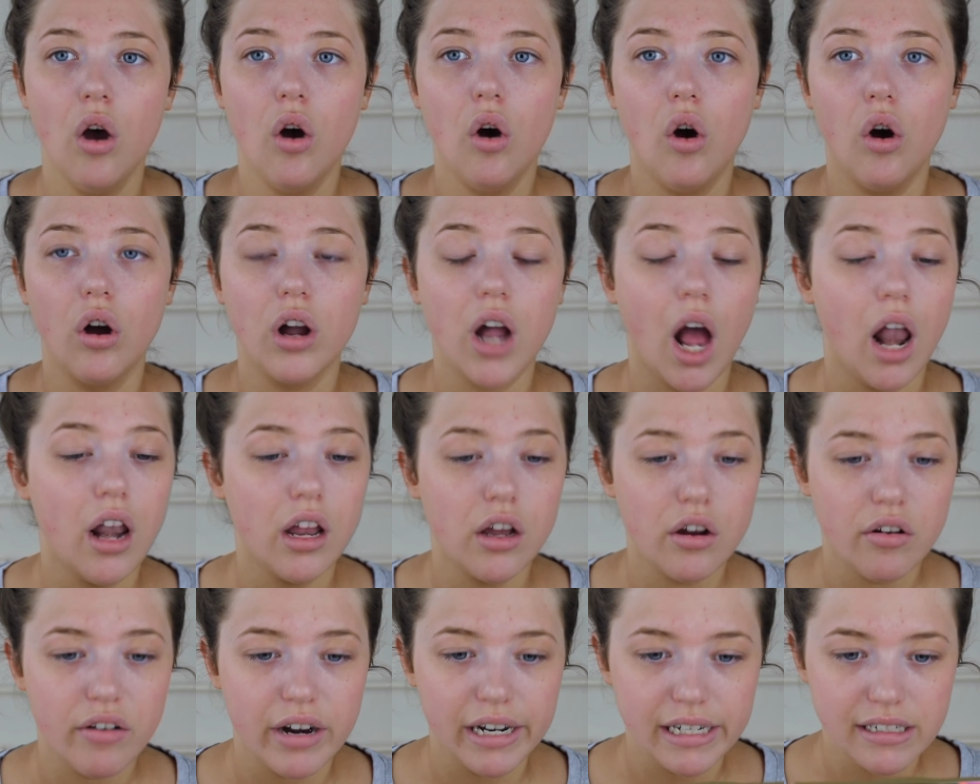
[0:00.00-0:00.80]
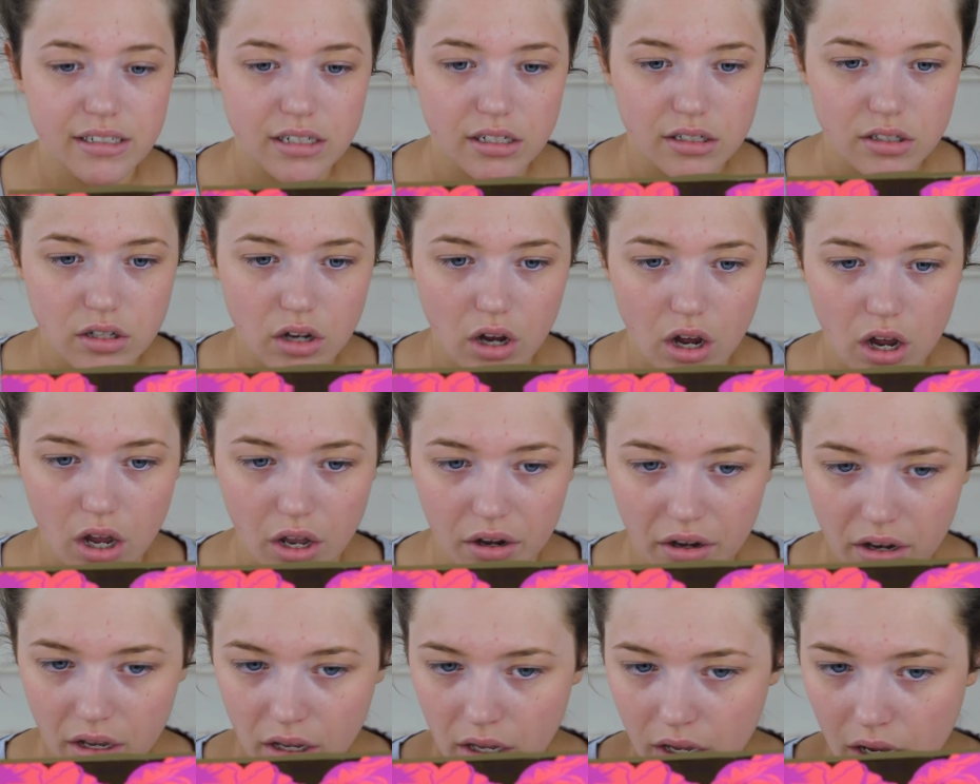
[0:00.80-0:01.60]
or colour correctors
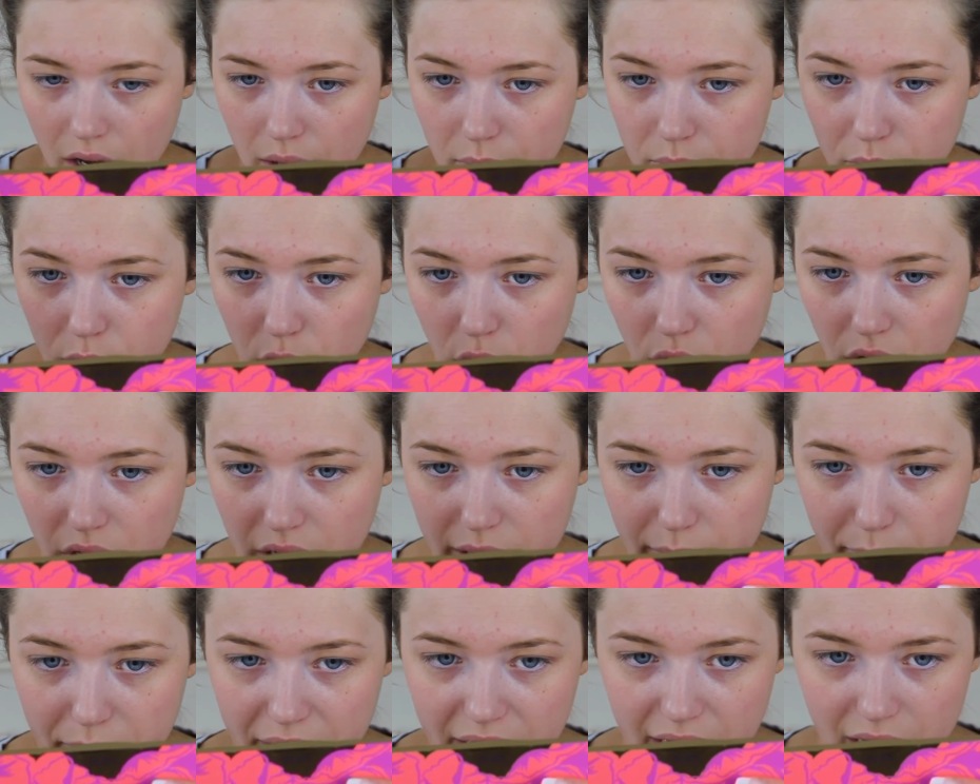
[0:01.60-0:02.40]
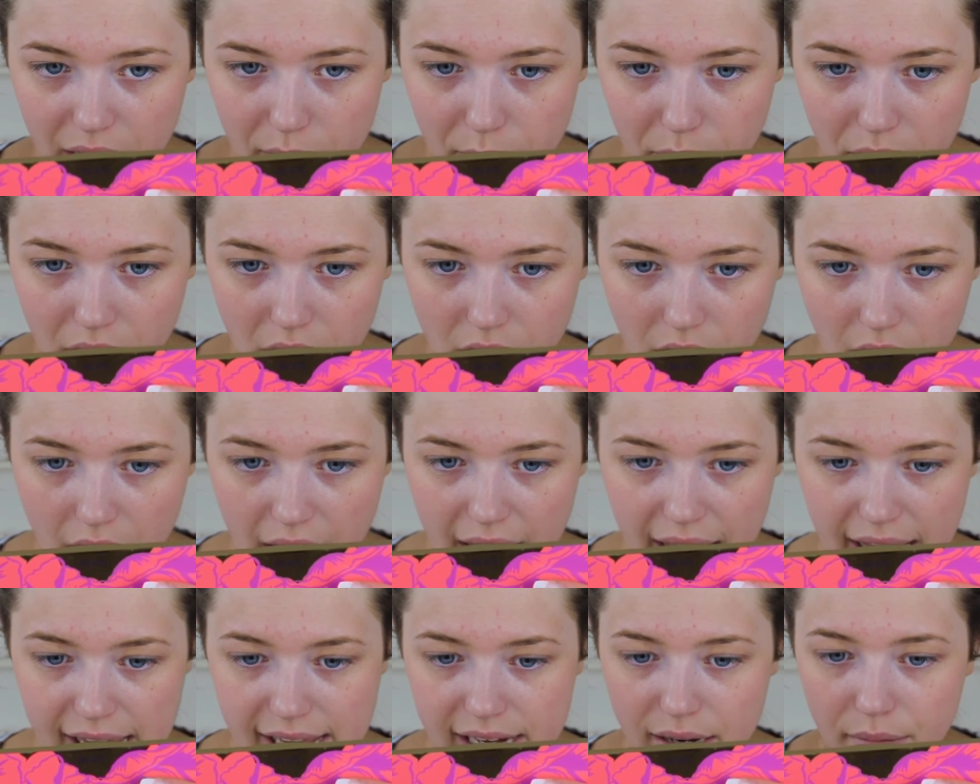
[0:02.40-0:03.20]
on. I'm not going to be
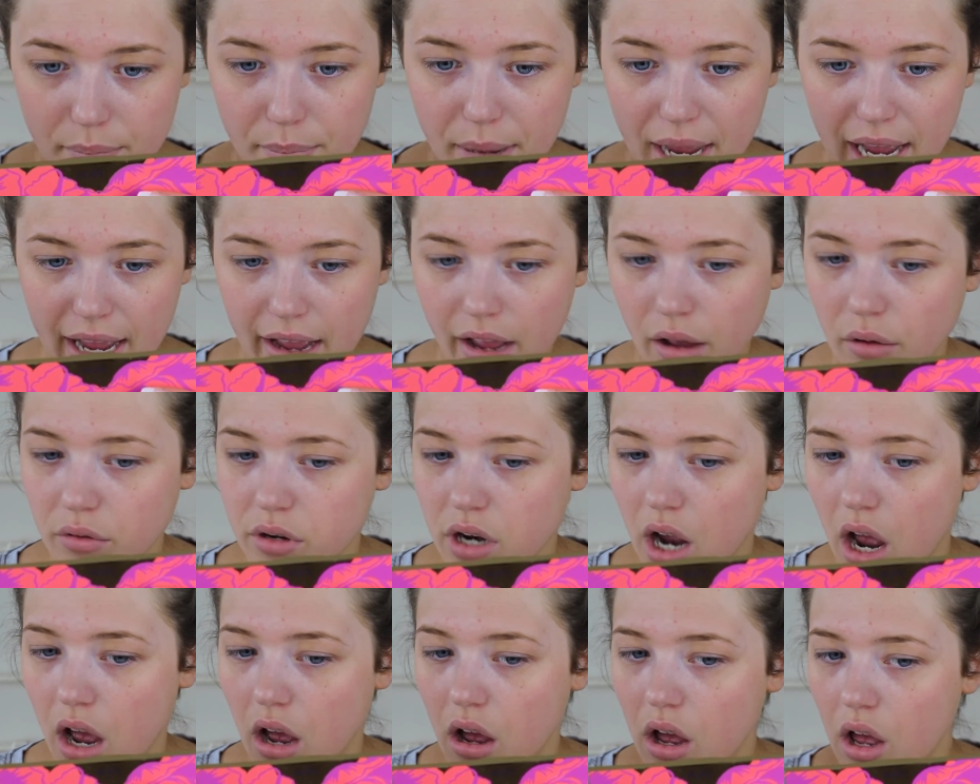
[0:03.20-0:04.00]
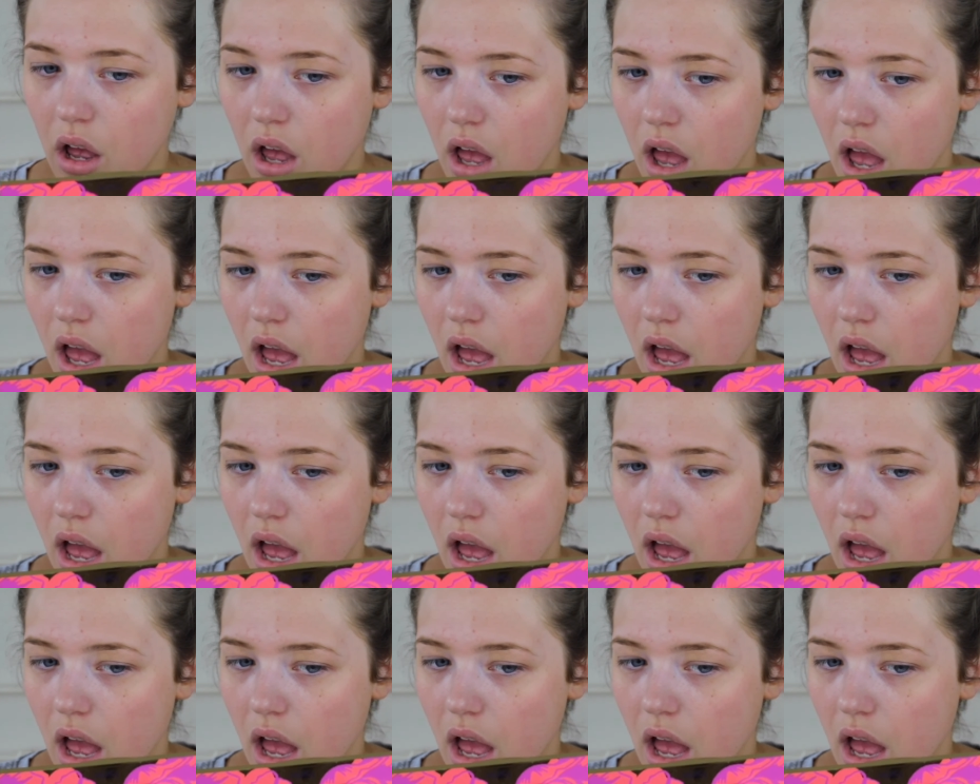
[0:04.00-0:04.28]
applying powder